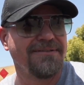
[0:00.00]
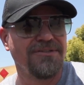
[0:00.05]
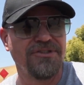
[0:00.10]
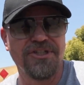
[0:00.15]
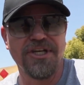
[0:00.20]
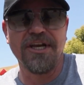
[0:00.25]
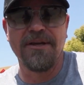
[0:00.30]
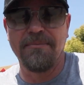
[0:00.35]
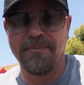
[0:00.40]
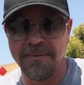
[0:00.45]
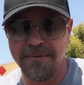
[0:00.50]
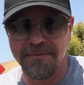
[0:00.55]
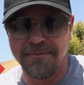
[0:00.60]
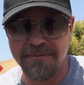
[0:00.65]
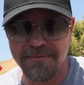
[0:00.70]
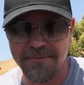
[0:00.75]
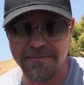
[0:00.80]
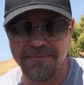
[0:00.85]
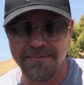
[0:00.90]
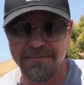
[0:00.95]
Jeep.
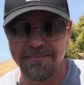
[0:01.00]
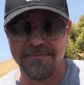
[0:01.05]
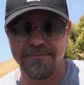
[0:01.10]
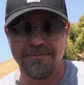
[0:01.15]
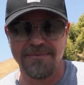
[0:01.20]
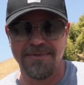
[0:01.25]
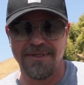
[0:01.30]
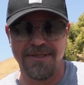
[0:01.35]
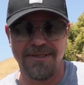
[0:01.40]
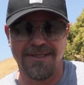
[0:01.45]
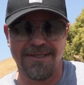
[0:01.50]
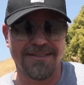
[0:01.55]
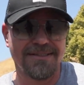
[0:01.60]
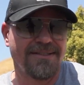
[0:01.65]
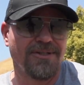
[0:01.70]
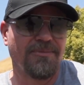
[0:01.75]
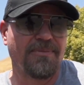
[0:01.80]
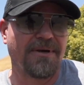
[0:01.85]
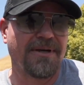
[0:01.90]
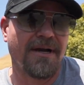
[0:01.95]
You know, like a
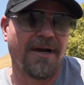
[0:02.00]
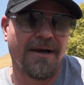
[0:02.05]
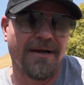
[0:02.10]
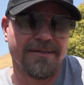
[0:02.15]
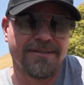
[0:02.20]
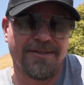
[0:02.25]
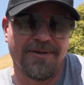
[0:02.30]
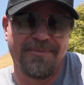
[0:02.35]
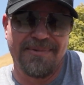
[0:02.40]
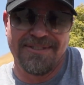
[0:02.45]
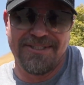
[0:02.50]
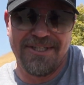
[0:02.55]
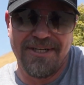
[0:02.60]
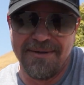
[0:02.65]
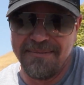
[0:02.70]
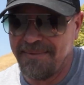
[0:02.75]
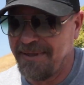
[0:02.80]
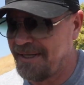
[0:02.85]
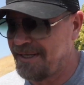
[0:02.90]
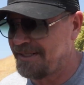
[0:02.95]
supercar, super
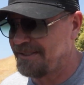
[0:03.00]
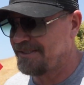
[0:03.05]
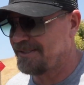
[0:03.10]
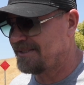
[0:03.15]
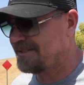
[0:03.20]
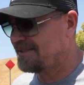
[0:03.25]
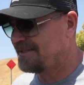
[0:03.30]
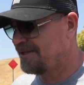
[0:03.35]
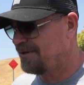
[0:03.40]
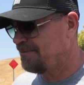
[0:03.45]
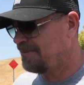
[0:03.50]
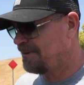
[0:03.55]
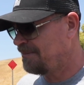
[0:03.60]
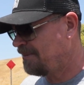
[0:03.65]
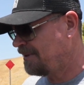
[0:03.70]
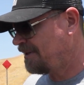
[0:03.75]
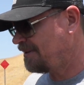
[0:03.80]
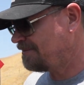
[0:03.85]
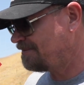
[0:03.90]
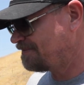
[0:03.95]
Jeep, man. It's just stupid,
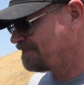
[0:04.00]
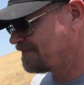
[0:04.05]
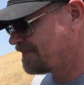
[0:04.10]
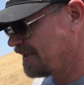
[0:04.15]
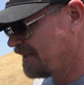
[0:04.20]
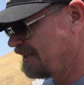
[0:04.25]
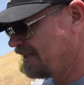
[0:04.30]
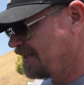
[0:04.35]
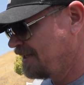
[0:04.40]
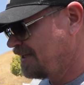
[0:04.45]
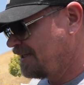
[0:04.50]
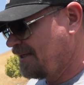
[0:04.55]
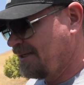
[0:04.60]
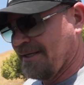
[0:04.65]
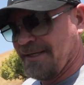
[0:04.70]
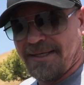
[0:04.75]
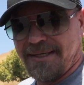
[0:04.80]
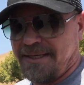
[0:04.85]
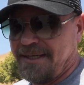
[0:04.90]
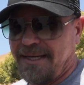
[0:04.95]
but
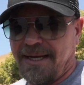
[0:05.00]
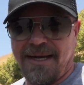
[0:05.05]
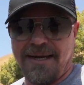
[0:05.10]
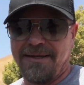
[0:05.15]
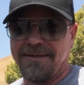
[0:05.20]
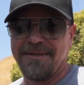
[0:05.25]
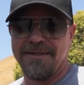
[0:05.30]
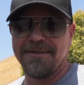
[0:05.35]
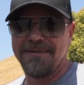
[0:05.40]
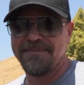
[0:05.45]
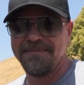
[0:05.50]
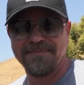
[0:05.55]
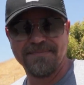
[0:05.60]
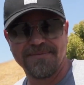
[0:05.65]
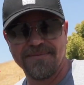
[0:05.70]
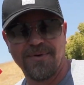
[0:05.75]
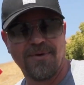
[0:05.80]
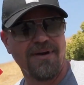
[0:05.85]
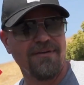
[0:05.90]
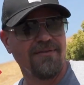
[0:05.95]
I don't know.
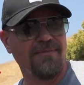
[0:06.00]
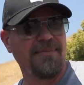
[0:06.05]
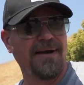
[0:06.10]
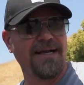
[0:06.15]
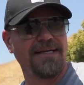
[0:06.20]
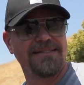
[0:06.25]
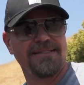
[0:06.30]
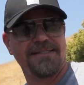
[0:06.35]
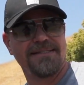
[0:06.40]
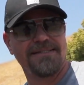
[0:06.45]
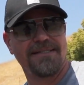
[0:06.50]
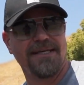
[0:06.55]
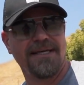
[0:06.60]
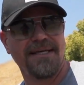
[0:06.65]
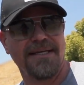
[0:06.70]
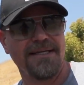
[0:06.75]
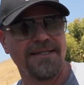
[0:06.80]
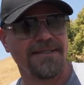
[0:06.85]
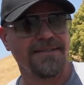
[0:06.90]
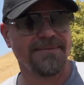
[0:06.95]
Whoever buys this
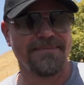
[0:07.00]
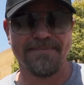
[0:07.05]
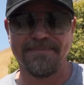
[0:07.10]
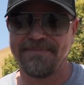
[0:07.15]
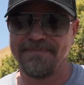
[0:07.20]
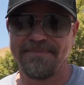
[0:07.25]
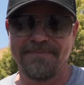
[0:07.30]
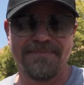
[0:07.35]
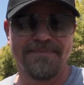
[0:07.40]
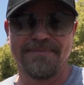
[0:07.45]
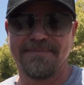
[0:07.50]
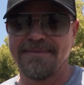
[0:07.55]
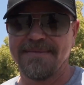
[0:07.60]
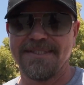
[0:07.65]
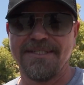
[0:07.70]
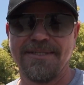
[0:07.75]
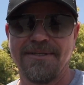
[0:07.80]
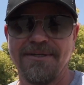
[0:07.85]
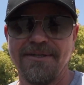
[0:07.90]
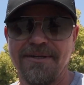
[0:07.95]
thing,
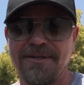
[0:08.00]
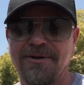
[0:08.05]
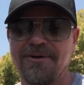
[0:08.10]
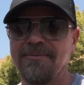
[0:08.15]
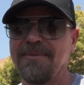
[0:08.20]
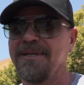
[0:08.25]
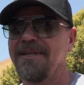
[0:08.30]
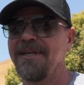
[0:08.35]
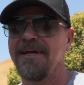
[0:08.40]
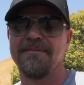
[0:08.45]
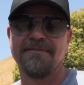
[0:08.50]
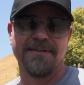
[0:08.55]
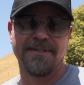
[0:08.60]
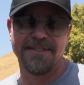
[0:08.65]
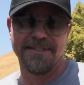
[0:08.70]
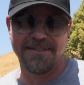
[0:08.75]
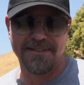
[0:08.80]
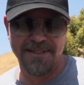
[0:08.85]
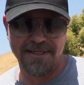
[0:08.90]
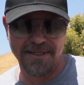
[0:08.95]
dude, you're gonna be loving
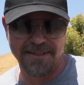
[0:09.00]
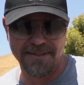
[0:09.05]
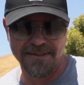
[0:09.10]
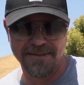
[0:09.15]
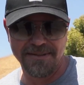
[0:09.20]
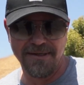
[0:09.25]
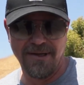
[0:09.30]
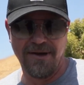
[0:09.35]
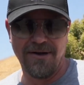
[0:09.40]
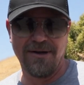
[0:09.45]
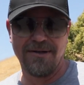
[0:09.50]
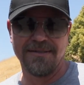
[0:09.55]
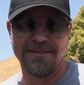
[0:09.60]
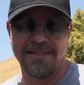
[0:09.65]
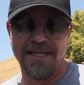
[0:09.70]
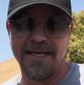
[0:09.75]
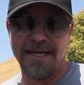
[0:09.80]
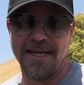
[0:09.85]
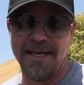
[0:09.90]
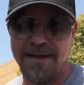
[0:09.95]
this thing all
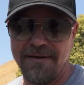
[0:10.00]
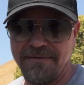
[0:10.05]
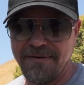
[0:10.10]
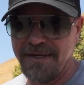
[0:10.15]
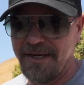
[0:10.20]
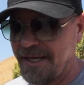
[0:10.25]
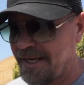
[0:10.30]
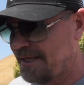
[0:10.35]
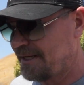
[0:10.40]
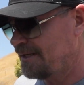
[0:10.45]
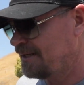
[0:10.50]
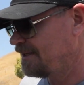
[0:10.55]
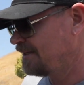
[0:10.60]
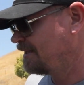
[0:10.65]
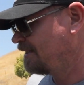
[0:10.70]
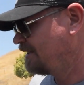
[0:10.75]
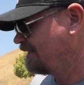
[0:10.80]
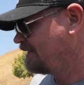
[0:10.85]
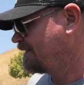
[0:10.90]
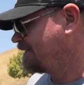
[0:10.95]
day, every day.
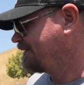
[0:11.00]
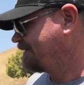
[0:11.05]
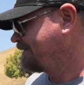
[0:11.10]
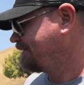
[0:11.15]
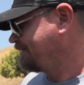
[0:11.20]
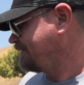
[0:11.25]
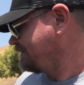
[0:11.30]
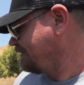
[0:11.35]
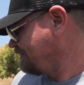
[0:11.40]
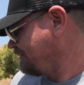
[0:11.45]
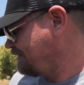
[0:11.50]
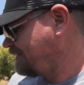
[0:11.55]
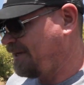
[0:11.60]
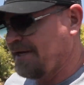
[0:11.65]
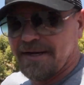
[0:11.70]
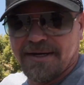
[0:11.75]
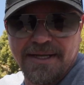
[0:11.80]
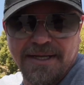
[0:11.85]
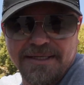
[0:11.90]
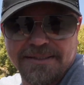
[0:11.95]

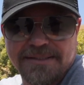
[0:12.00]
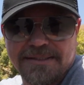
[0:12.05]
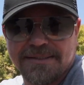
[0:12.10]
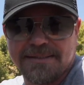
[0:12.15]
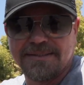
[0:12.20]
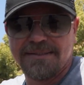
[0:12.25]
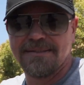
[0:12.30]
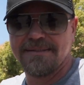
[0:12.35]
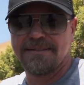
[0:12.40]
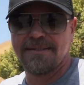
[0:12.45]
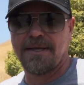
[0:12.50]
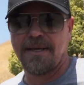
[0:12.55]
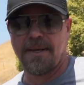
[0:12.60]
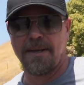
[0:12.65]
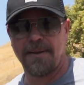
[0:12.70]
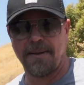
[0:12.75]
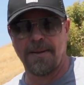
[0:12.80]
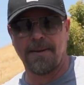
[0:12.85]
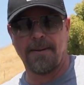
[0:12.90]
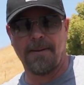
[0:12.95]
There it is.
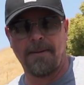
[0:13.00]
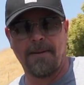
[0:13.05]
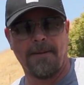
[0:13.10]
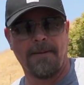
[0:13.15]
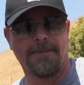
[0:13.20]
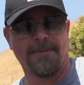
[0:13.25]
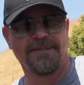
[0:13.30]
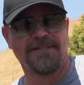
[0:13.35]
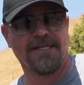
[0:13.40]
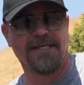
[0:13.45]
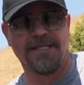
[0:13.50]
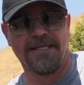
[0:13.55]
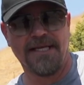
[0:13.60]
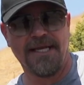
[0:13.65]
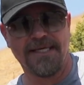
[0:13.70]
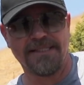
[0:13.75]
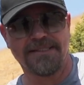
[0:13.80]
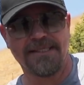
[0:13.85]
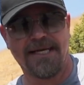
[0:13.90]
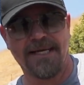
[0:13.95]
Till the
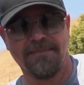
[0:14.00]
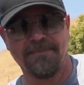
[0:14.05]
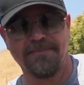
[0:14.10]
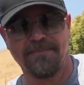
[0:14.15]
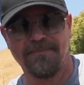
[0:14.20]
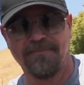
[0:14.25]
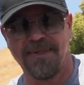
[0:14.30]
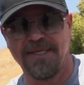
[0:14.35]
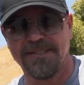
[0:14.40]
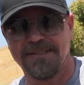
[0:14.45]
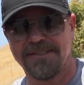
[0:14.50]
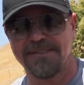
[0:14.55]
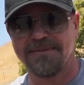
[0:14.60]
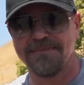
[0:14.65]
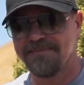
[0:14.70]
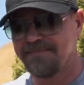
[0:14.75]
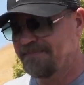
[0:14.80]
next time. Peace.